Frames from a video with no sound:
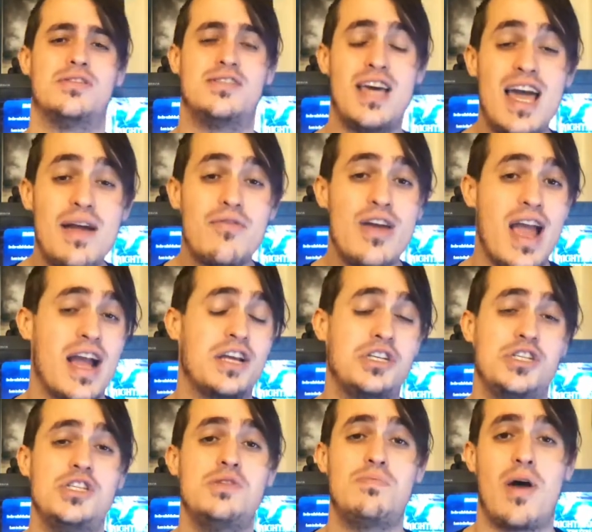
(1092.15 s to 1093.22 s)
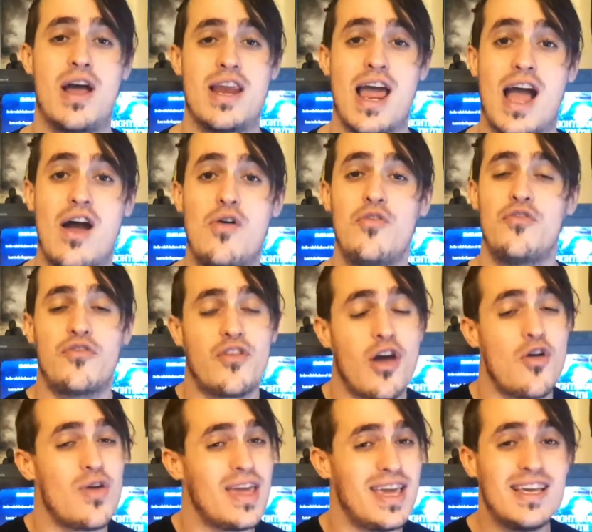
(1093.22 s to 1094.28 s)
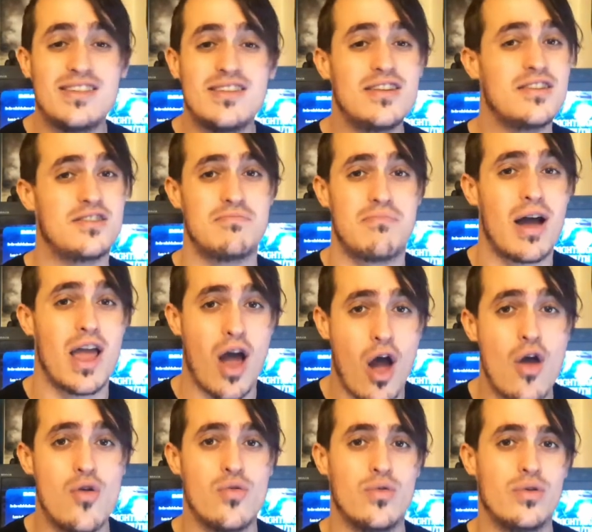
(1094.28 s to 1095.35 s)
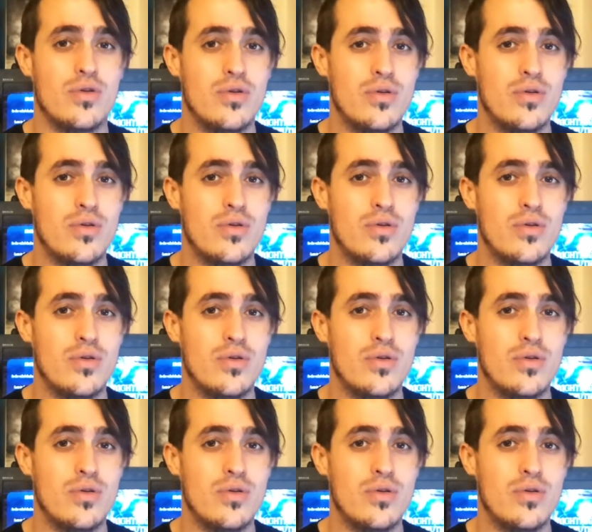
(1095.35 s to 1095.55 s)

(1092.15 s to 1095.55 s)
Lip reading: Their reactions by now flow easier than my own.